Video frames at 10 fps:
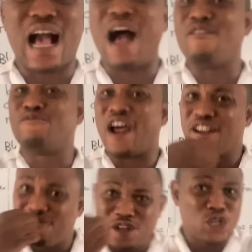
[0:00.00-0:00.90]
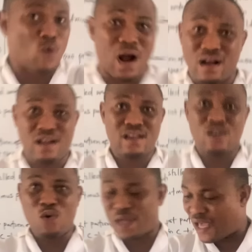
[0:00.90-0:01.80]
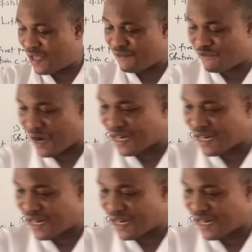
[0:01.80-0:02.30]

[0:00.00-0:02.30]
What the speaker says: are very visual. Okay? Very